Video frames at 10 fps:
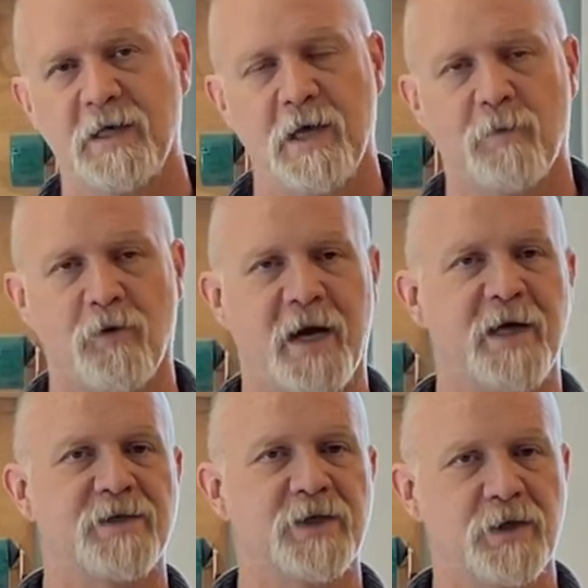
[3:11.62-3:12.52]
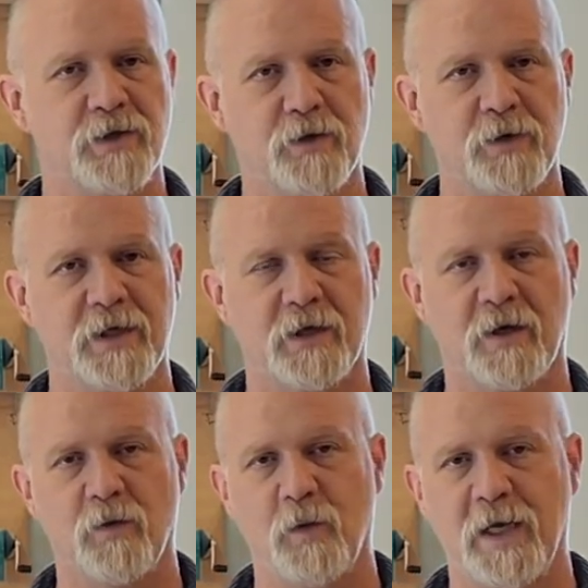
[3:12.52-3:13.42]
prior to doing it
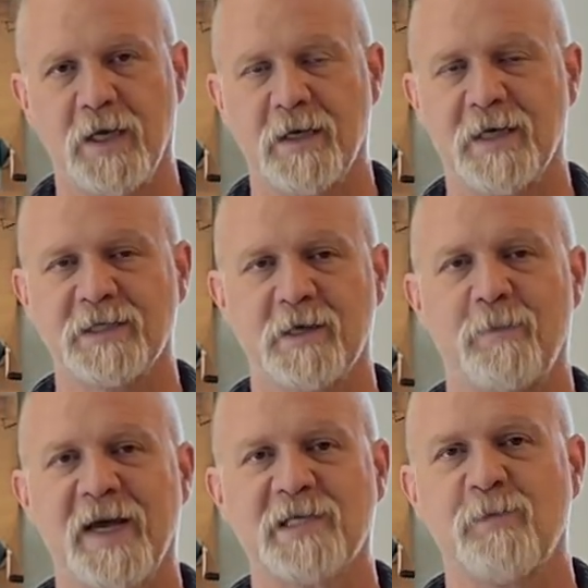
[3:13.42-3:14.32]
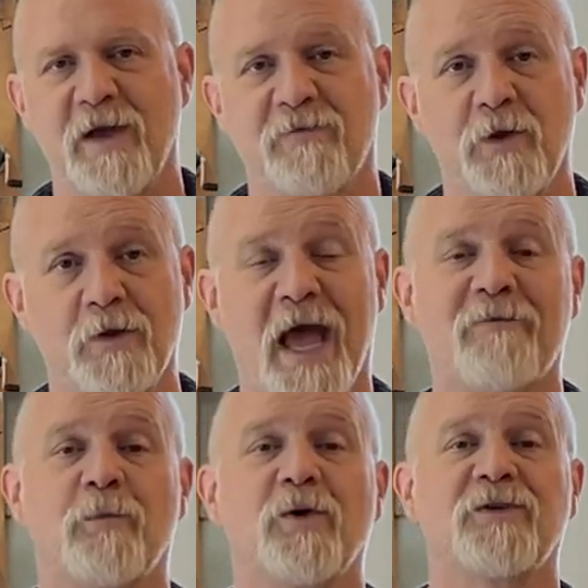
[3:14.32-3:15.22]
on the weekend is the best bet for you to have
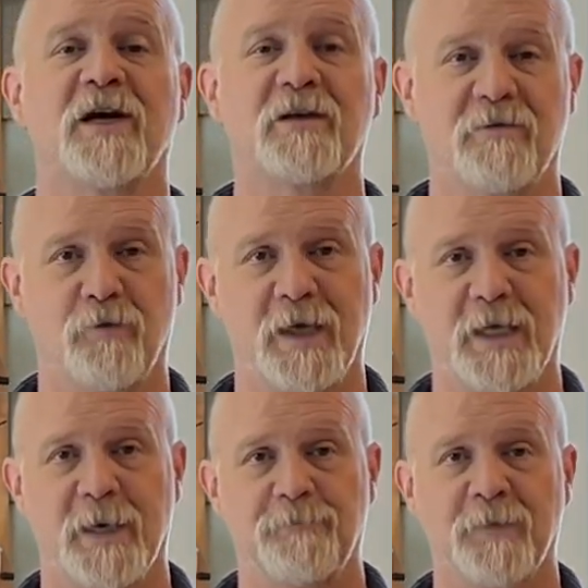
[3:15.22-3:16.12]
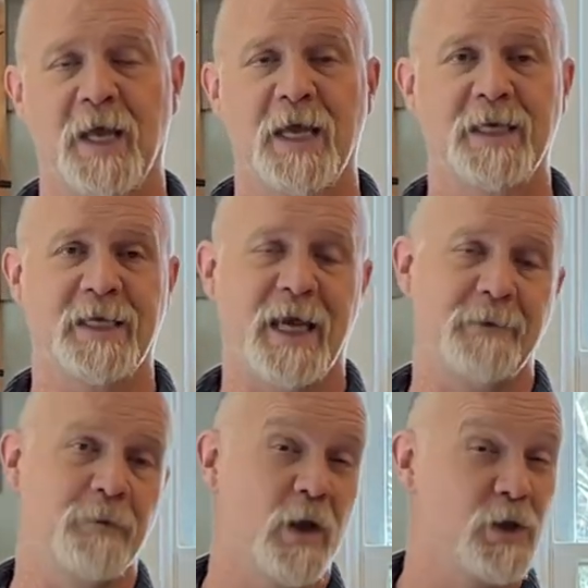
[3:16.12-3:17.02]
a productive weekend. And
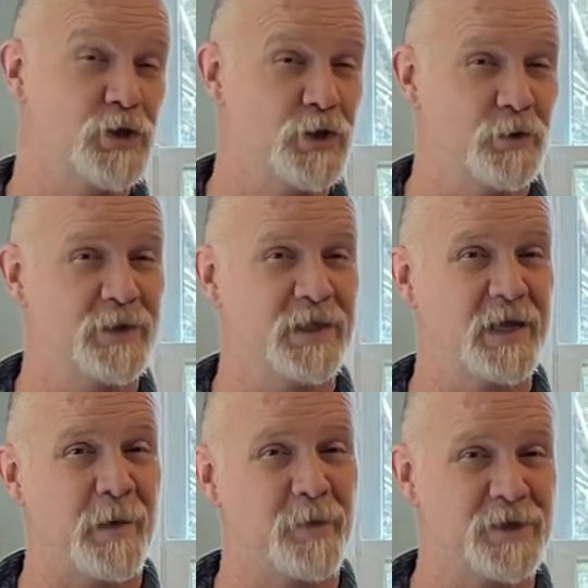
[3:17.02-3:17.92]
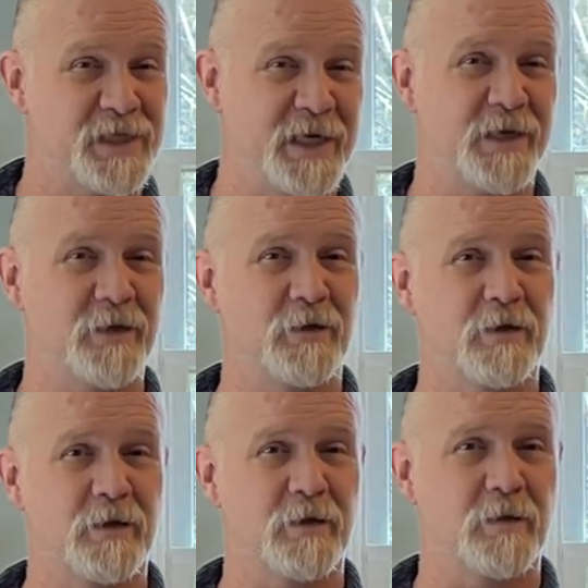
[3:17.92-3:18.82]
again, choosing a
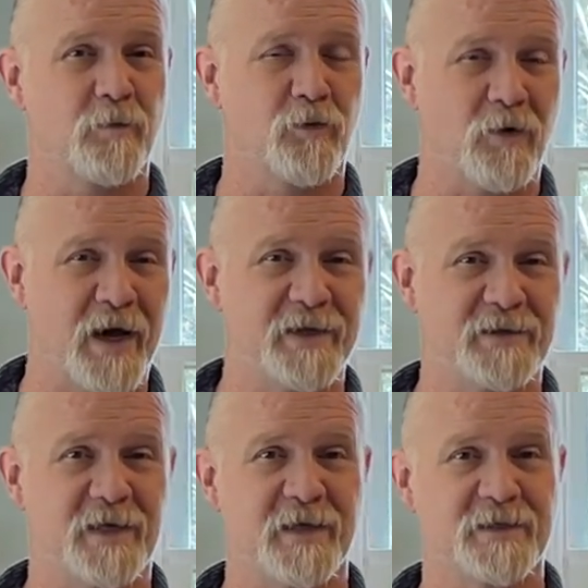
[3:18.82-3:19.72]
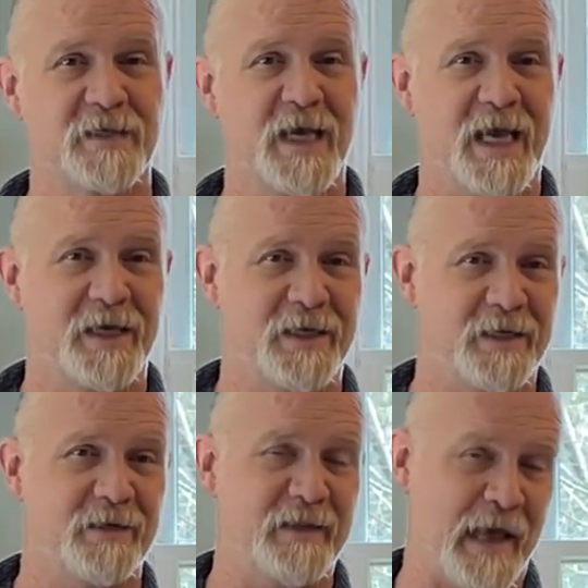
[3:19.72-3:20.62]
particular process and
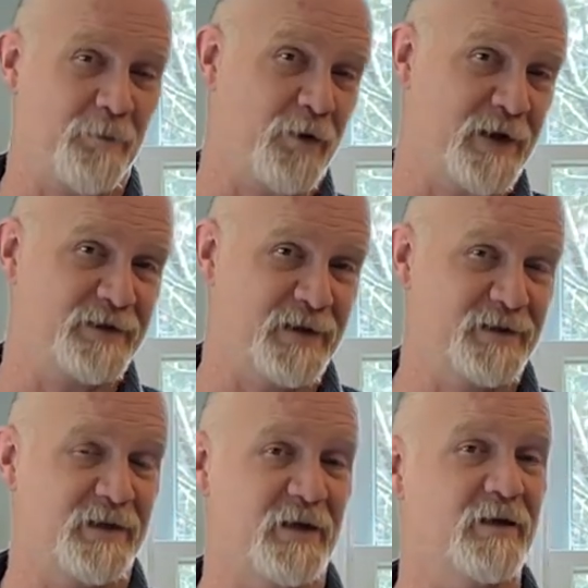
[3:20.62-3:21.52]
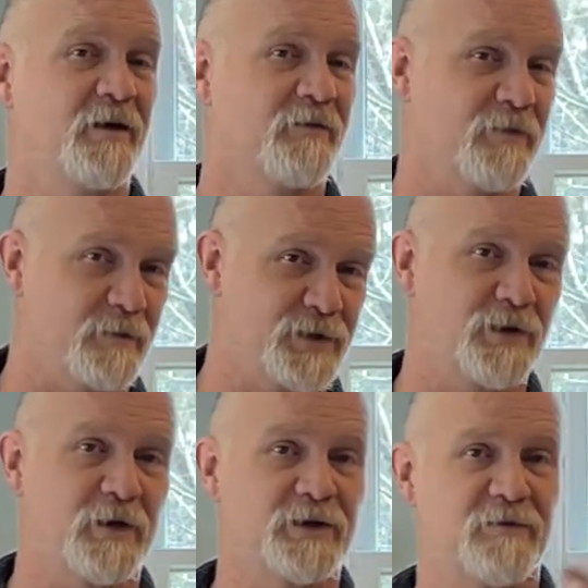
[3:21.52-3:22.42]
getting that process done from
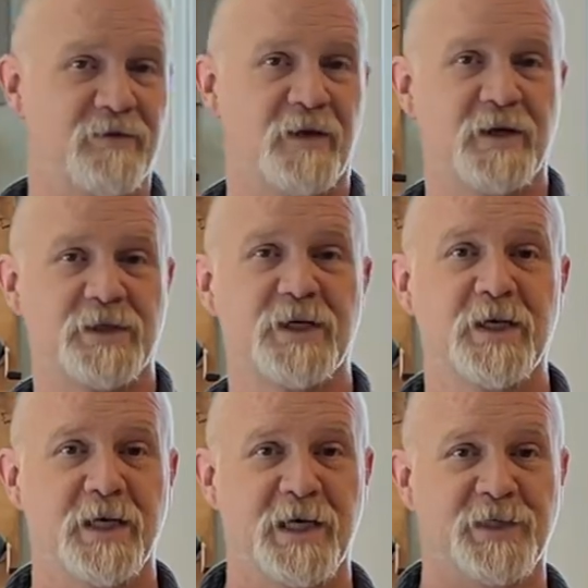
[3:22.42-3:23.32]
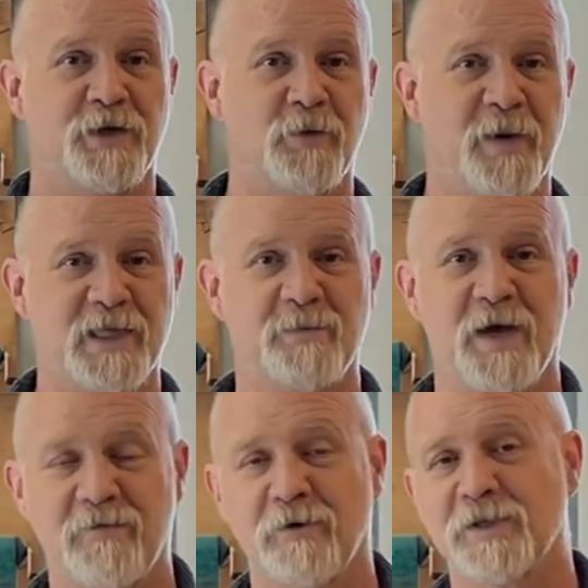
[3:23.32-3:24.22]
start to finish is your best
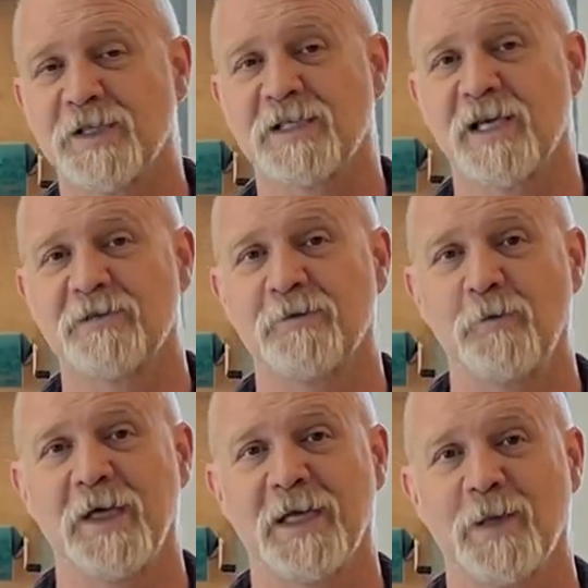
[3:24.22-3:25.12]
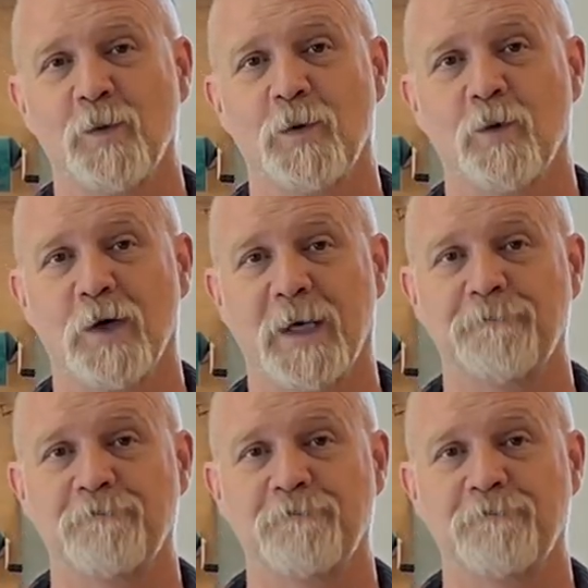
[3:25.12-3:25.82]
bet for a successful weekend of woodworking.